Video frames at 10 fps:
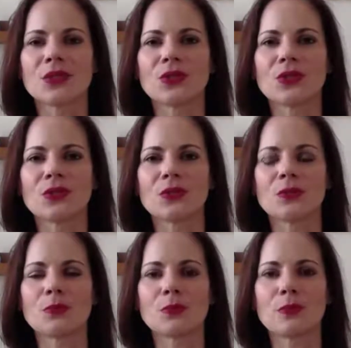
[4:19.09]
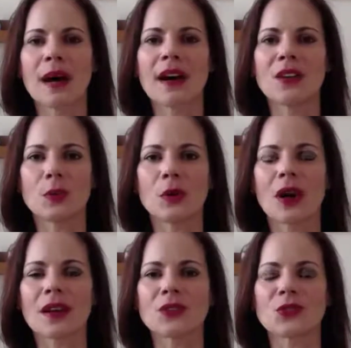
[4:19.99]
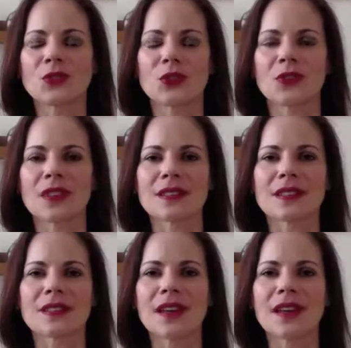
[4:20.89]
to buy your product or service?